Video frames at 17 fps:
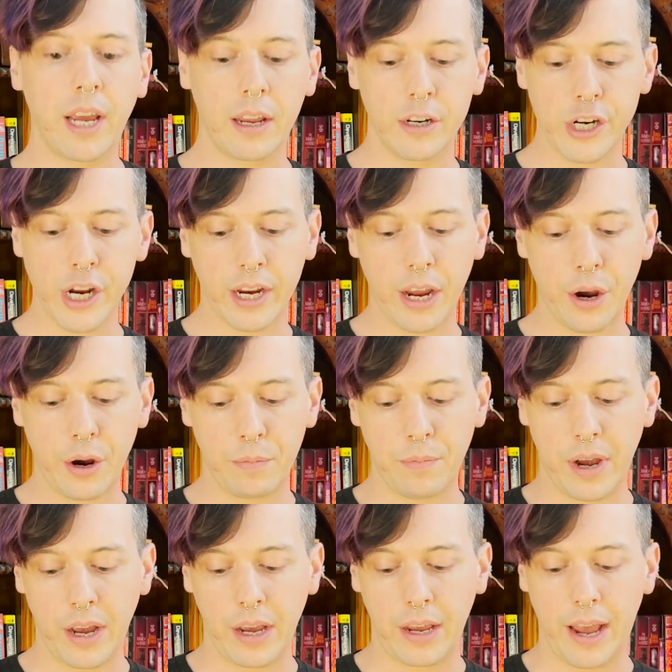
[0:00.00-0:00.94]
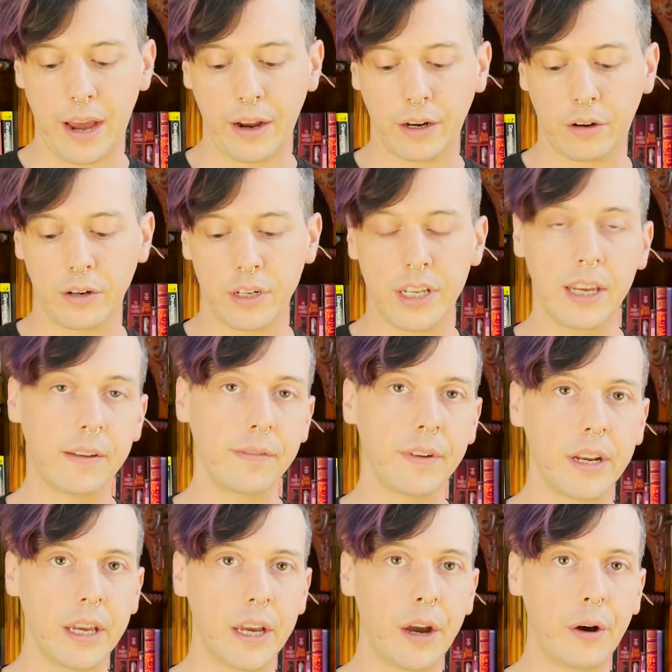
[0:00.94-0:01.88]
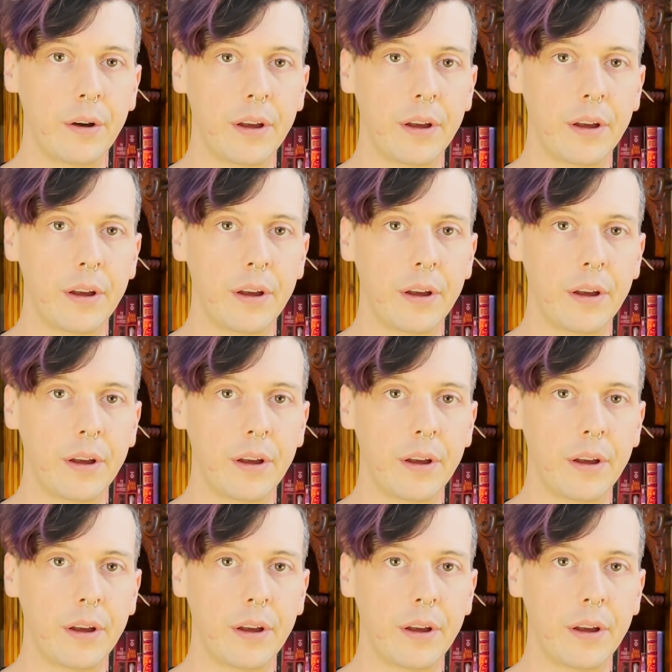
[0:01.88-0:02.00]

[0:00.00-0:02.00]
Check out my How to Critique video